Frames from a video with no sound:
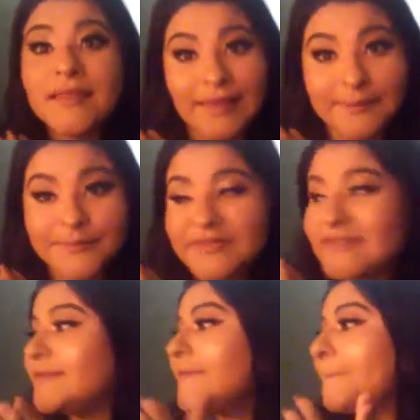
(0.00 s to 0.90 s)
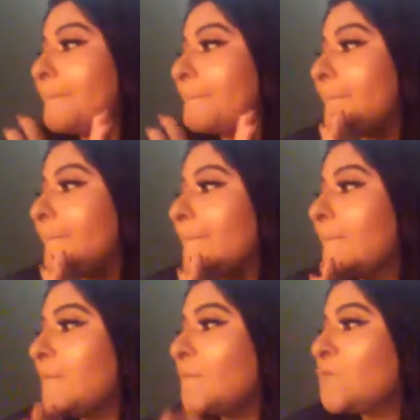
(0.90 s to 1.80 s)
lips.
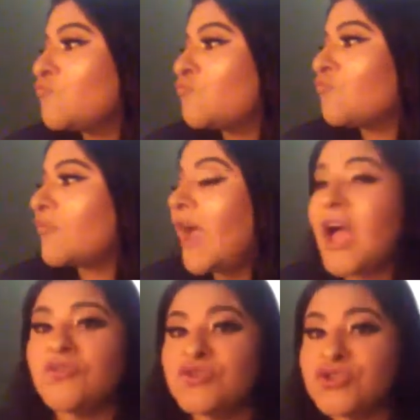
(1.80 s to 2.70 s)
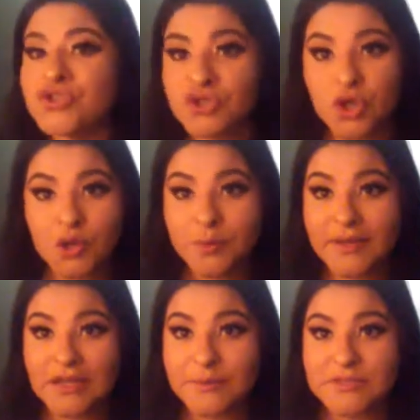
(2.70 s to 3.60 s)
I have so
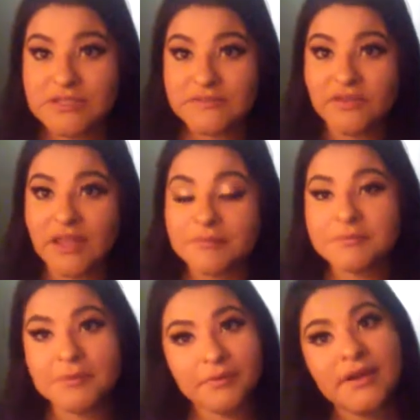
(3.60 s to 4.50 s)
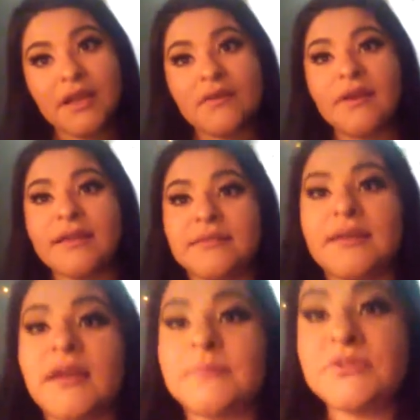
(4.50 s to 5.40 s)
many options for lips, but right now I
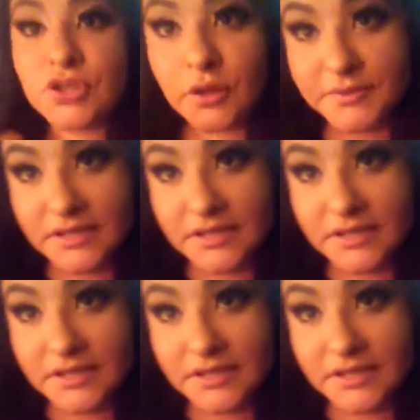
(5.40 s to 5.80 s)
think I'm so